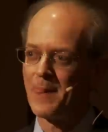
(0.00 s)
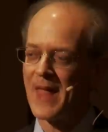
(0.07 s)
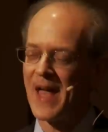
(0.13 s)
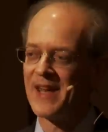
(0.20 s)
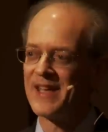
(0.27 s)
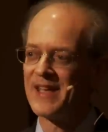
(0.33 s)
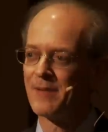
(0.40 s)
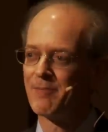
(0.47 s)

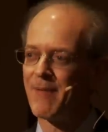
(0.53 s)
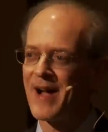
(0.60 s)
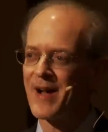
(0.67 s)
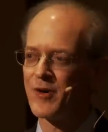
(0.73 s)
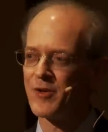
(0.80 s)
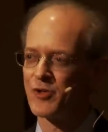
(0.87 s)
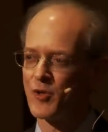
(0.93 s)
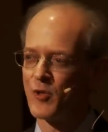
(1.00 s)
And he
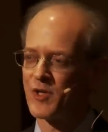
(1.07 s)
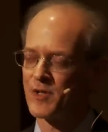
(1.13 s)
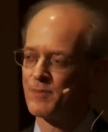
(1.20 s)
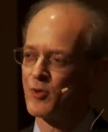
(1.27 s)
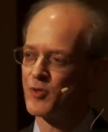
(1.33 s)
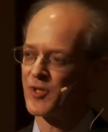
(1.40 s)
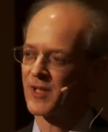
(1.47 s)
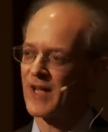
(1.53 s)
admired Jewish
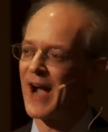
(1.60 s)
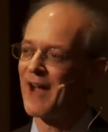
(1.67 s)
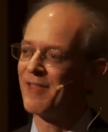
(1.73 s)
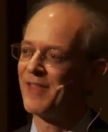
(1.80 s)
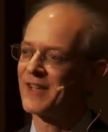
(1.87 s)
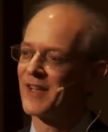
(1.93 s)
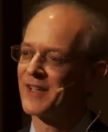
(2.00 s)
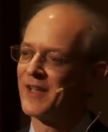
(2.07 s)
music, I
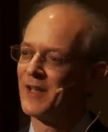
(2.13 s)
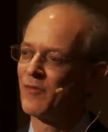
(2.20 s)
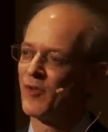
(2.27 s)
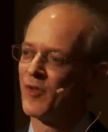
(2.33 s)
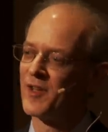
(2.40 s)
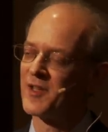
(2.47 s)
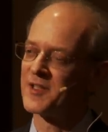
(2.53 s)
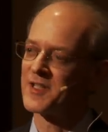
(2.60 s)
think, again,
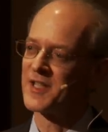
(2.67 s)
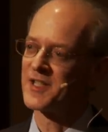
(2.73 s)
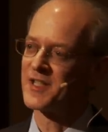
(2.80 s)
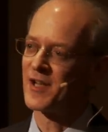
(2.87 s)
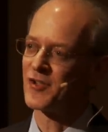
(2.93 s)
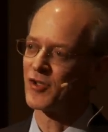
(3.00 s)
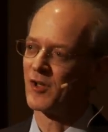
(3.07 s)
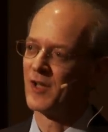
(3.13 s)
for this
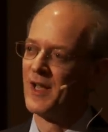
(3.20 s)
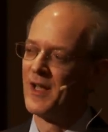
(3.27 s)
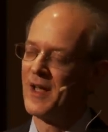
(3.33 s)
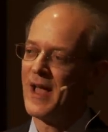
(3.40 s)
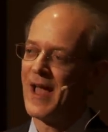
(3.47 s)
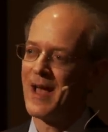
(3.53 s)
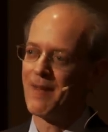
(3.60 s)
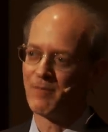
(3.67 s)
essential
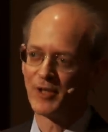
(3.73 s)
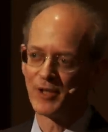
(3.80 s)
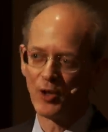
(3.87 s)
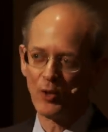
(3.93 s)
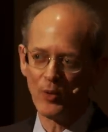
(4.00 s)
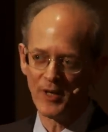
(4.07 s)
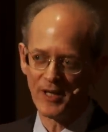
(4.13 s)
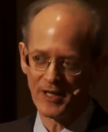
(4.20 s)

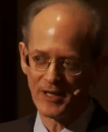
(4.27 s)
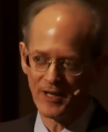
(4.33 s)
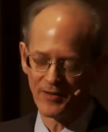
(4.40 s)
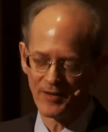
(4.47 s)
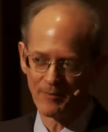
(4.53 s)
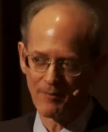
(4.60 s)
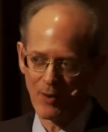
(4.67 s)
ambiguity in the